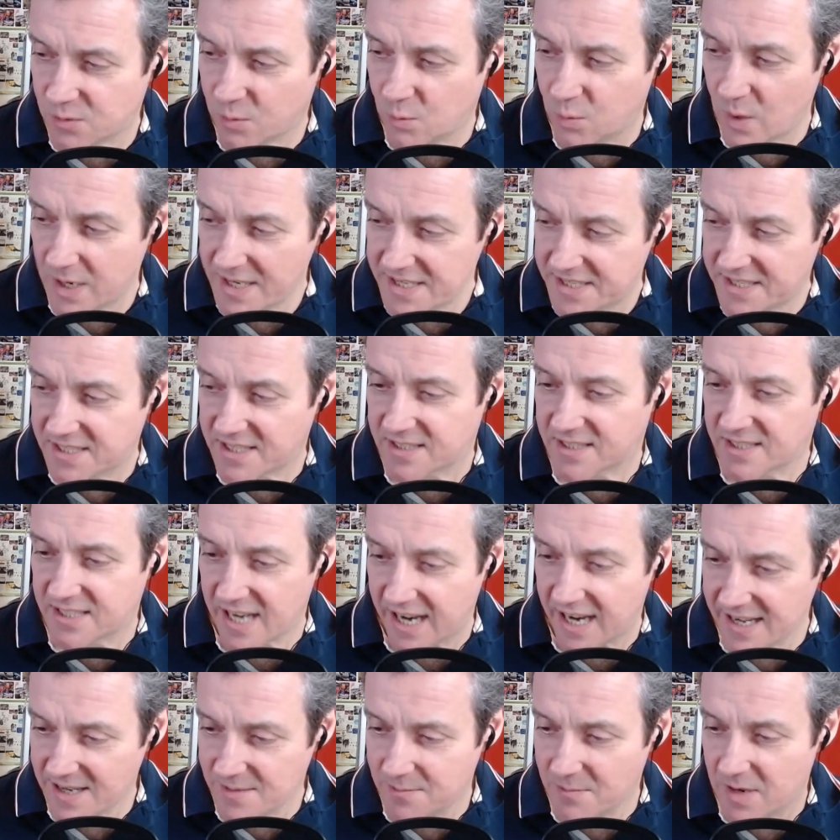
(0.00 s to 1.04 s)
wastes
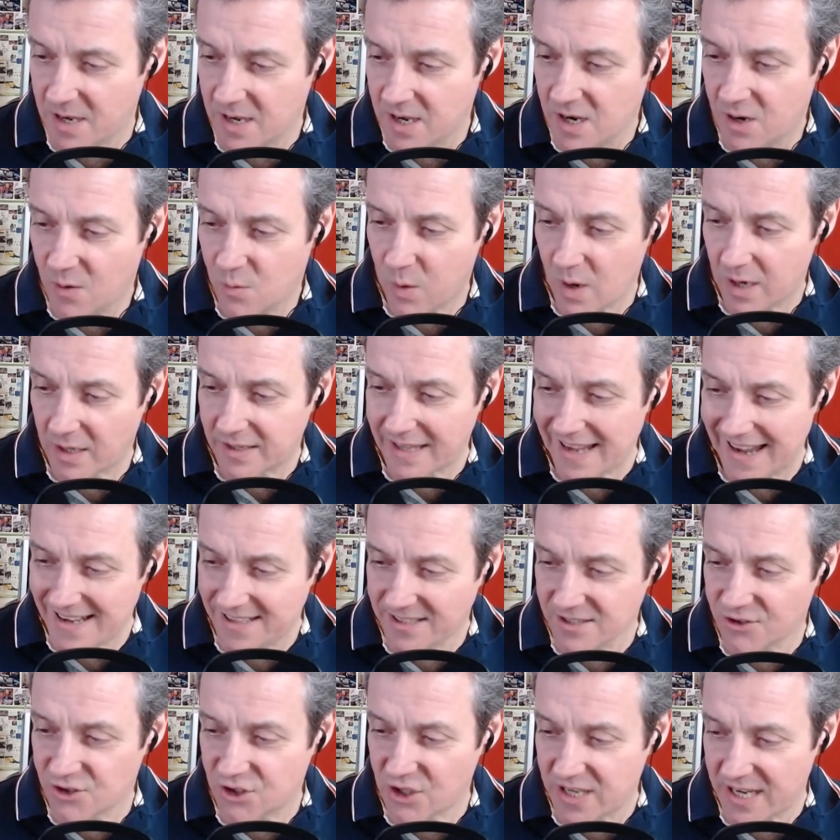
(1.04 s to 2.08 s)
time while
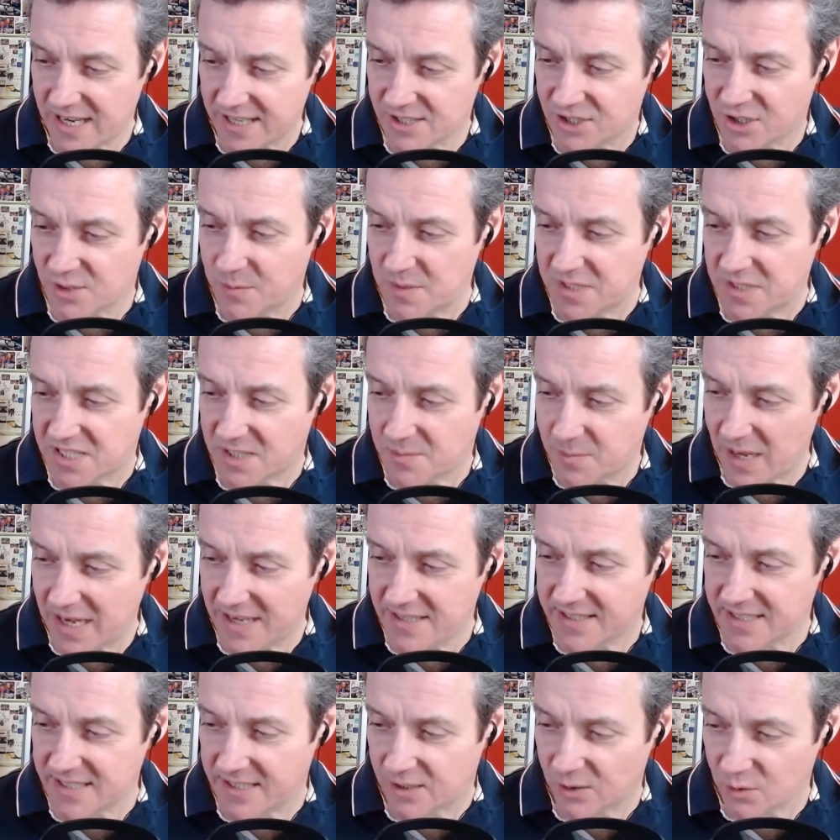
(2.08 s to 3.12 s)
energy has to be
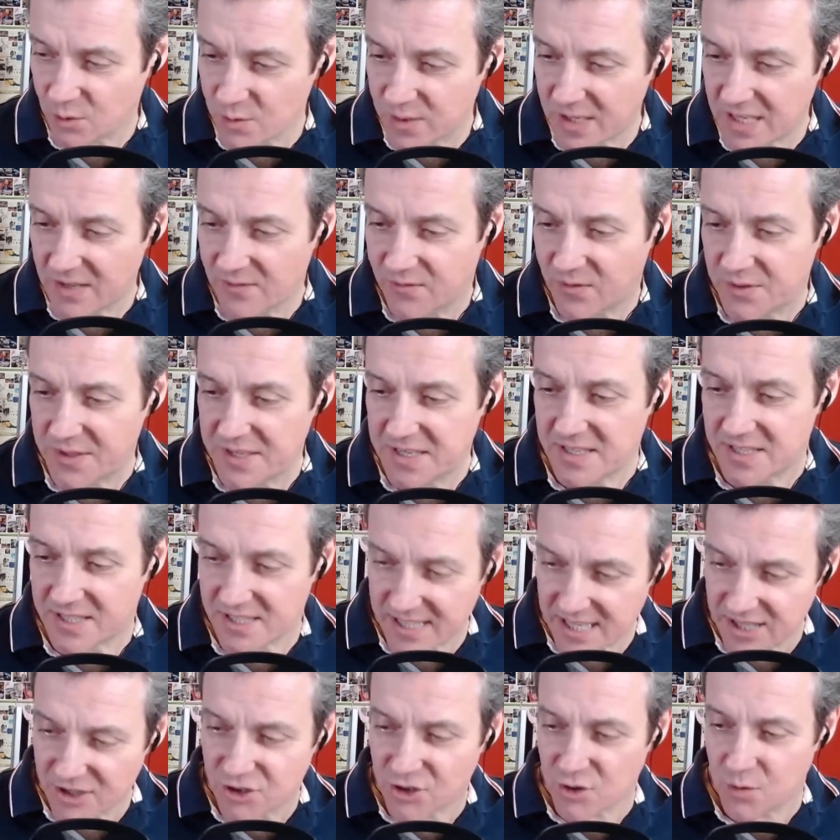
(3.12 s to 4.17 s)
spent in looking for the
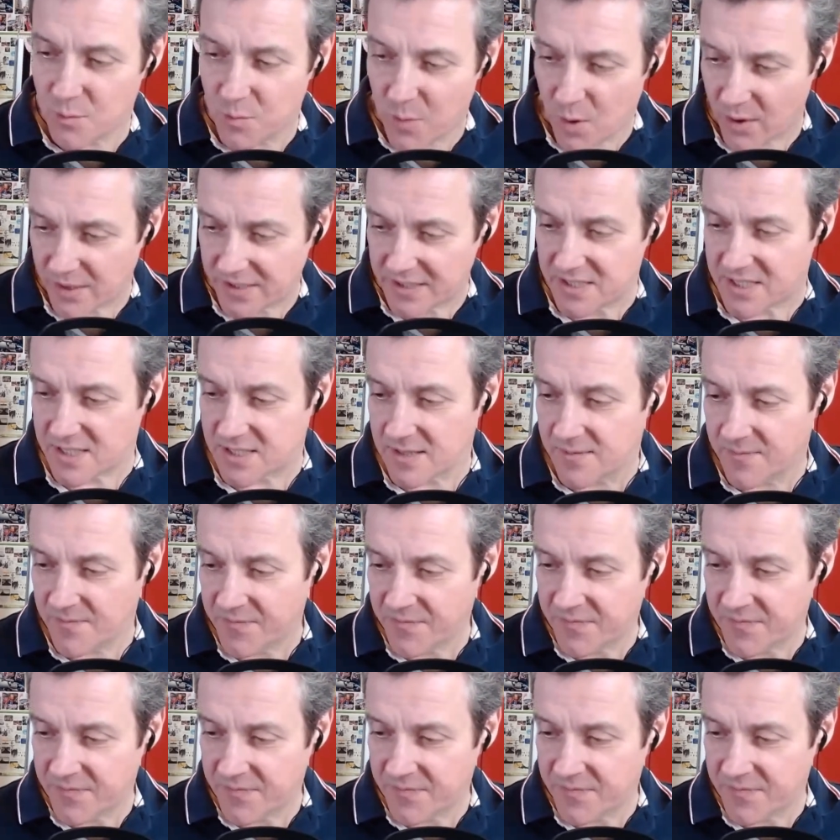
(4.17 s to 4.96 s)
essential points.